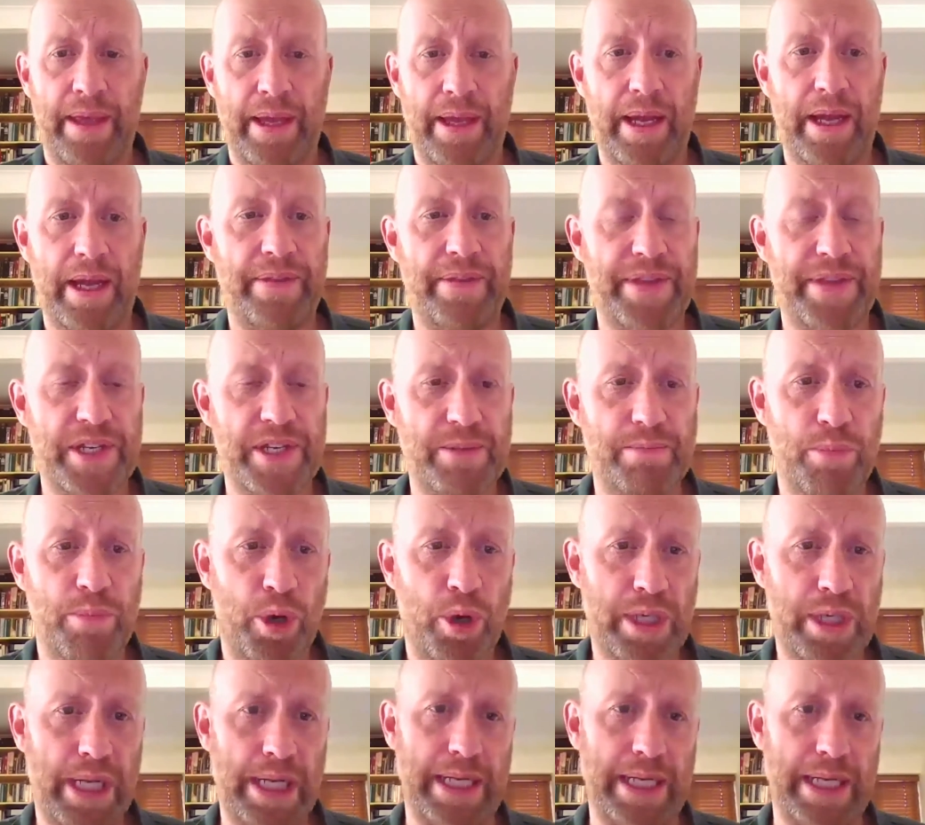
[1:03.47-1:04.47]
This
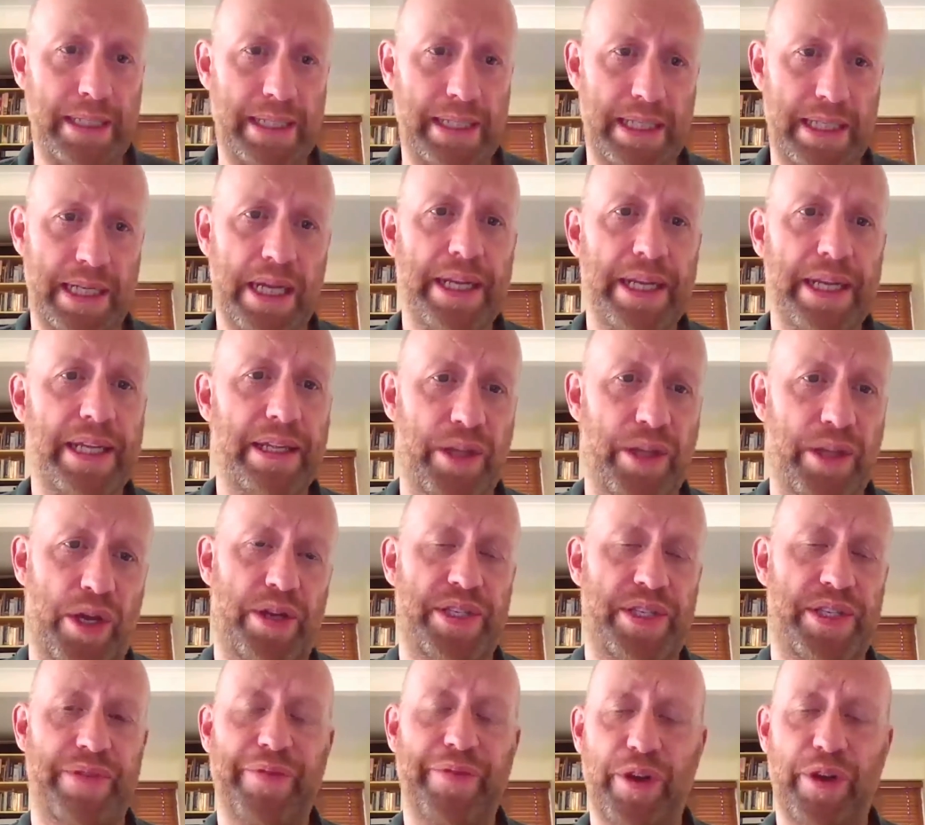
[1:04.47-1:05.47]
modelling study that I was
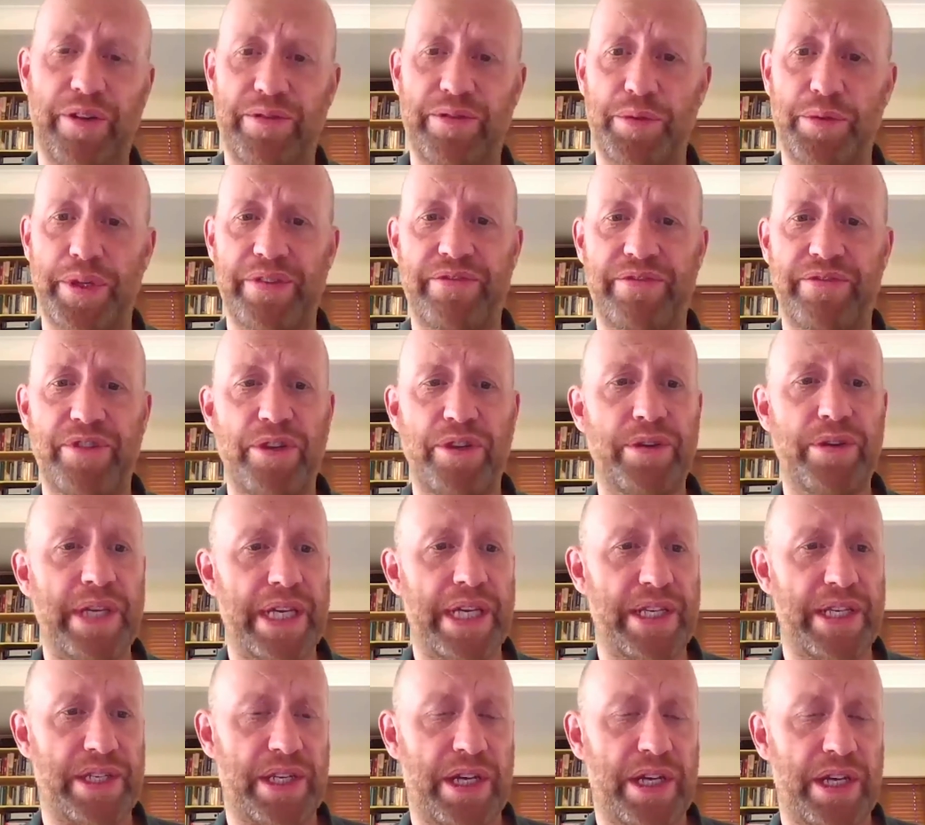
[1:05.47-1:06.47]
involved with a few years
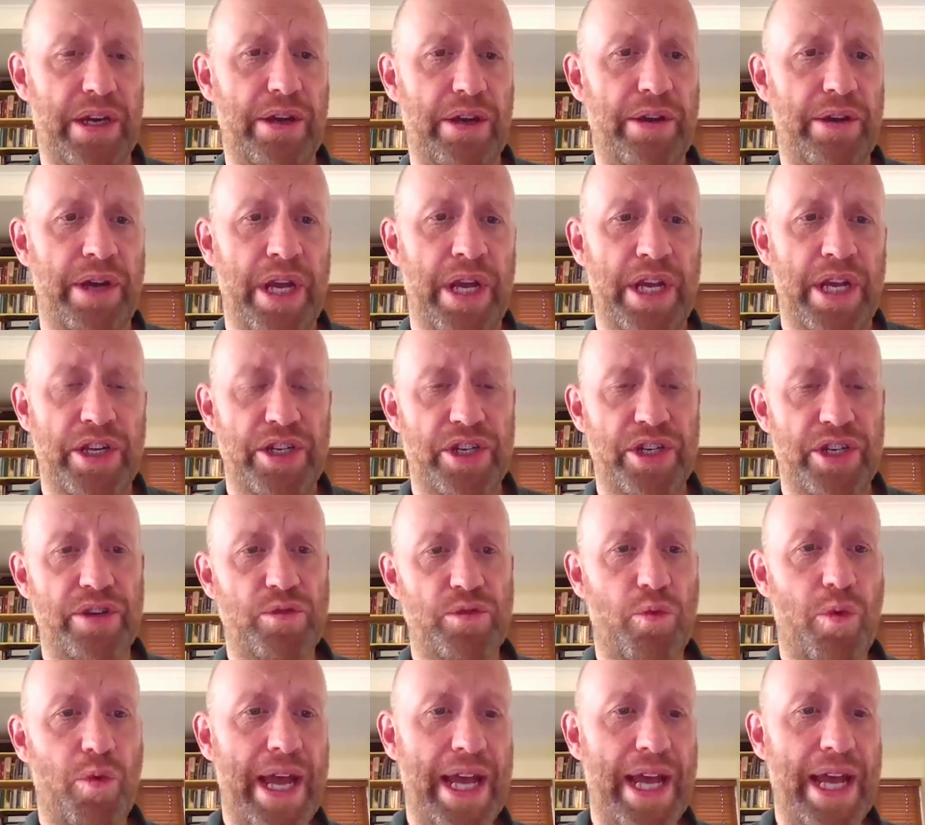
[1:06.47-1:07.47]
ago shows
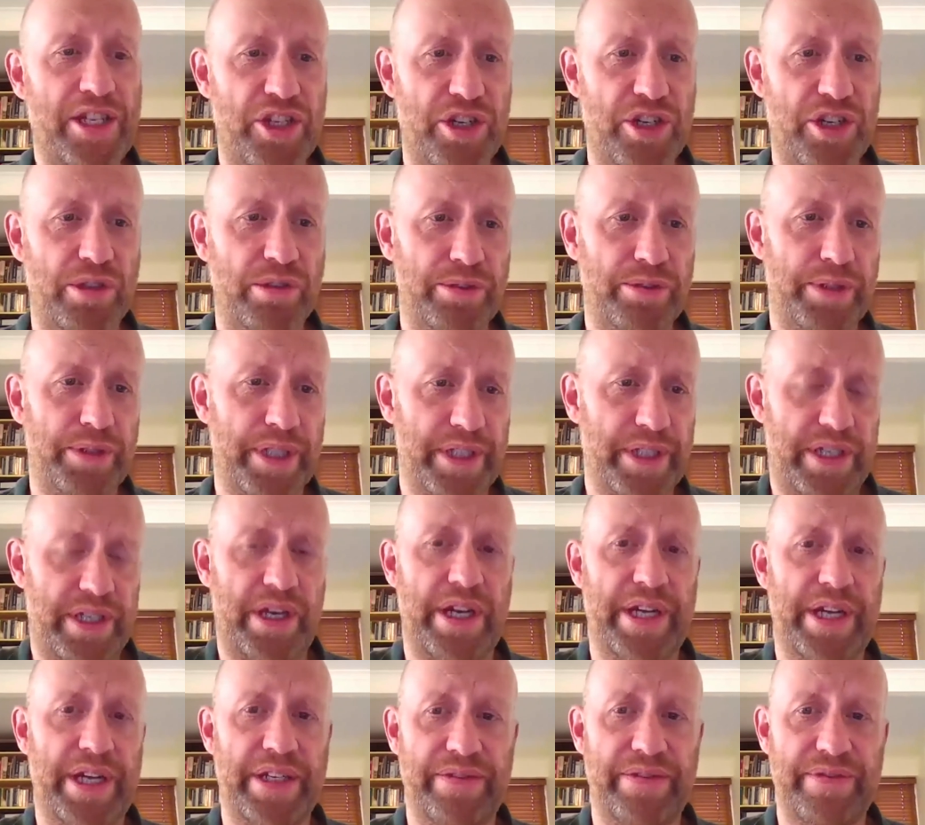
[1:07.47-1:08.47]
where children are dying
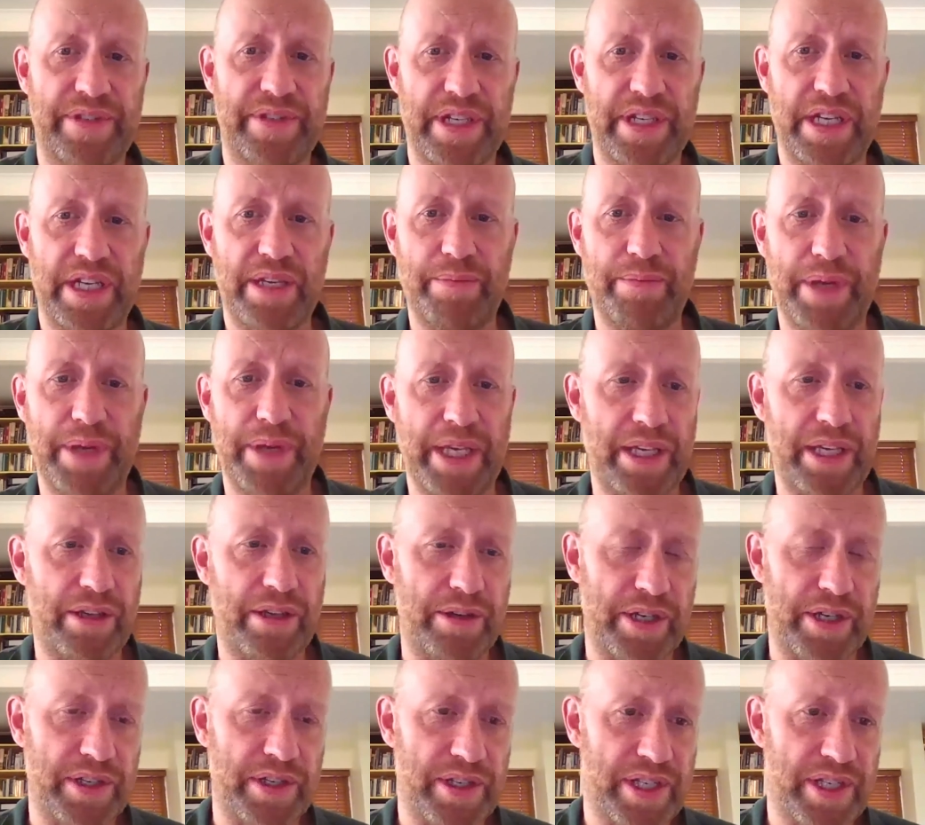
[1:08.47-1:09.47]
of TB. You can
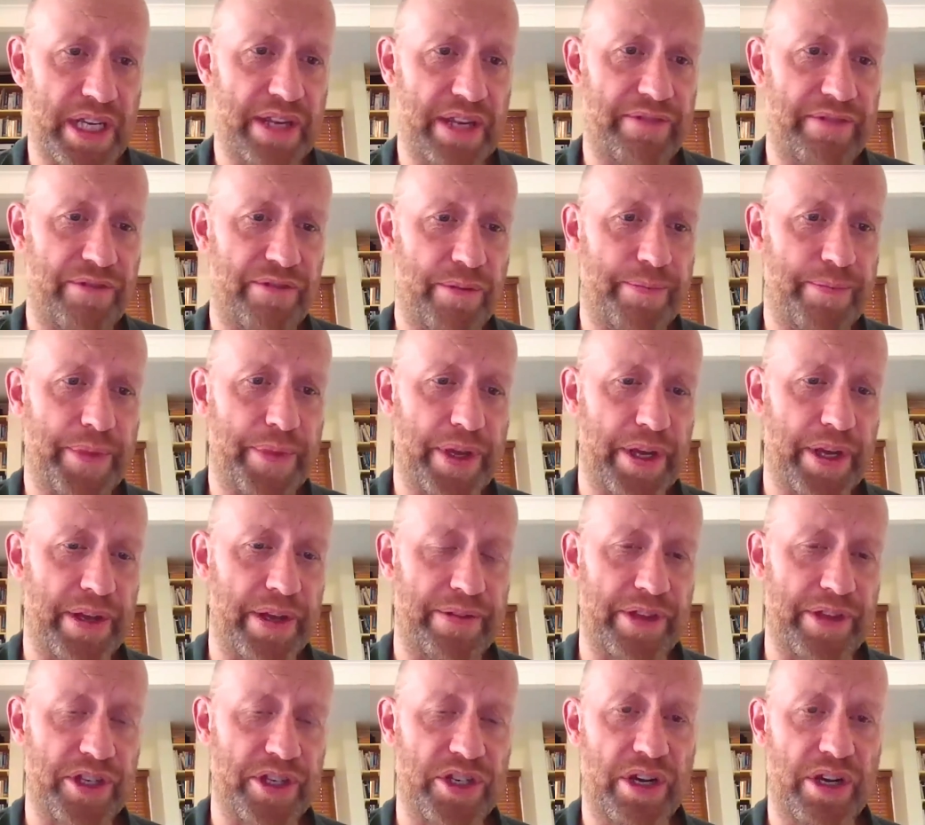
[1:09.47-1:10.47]
see from the
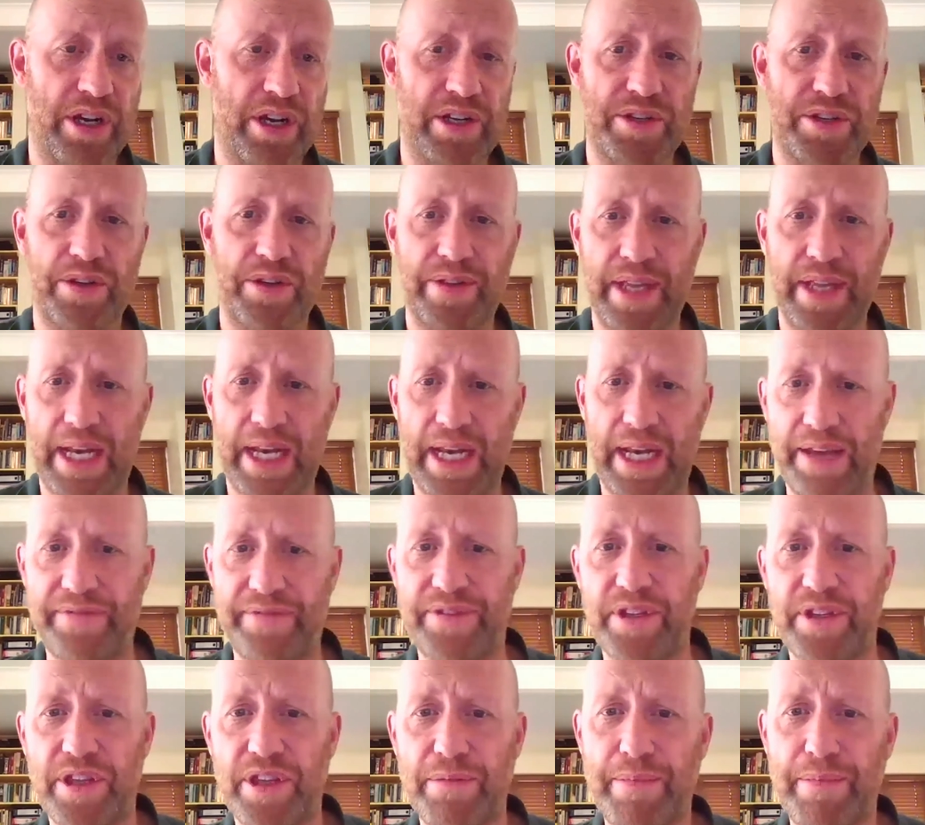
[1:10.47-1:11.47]
chart on the left and the
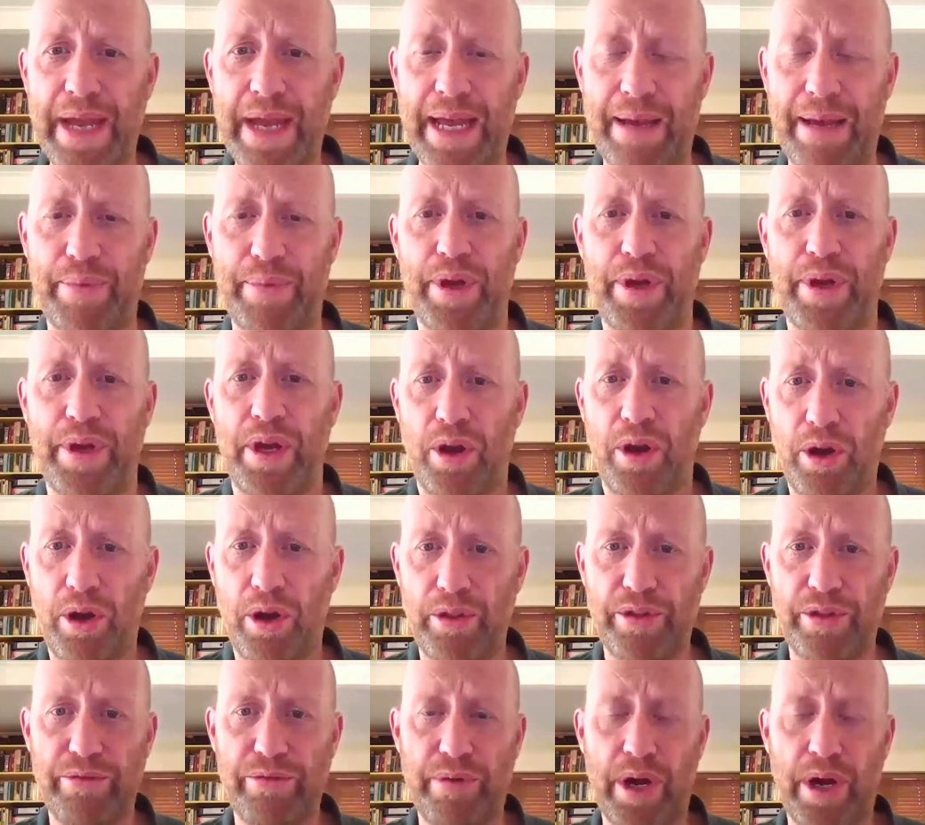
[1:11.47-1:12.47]
map on the
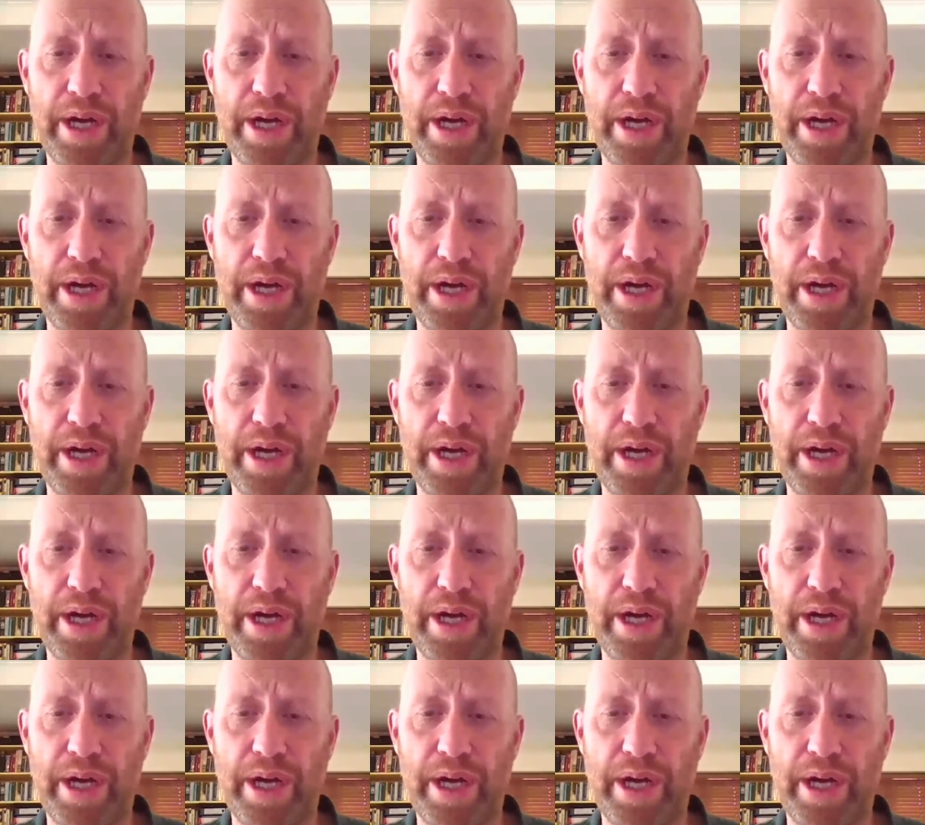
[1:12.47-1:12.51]
right.